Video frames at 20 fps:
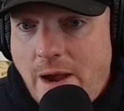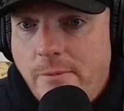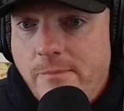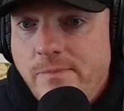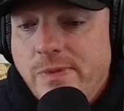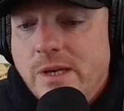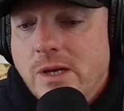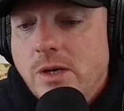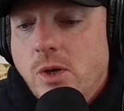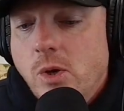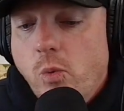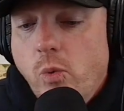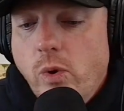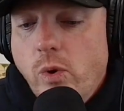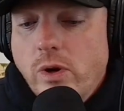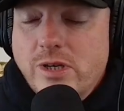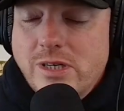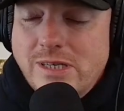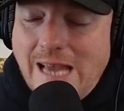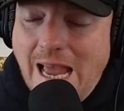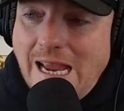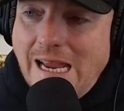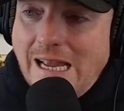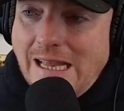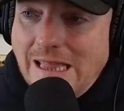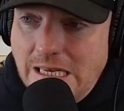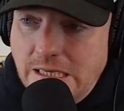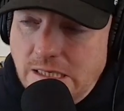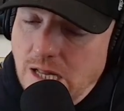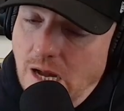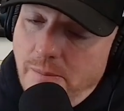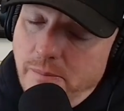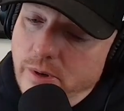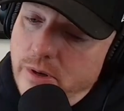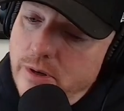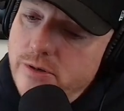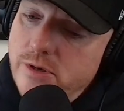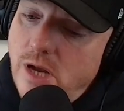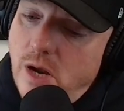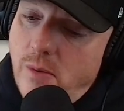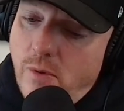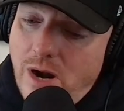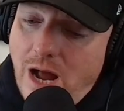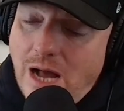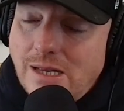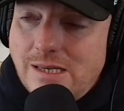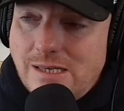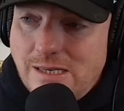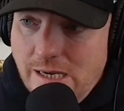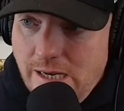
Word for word: Now, we're saying these numbers, and we're not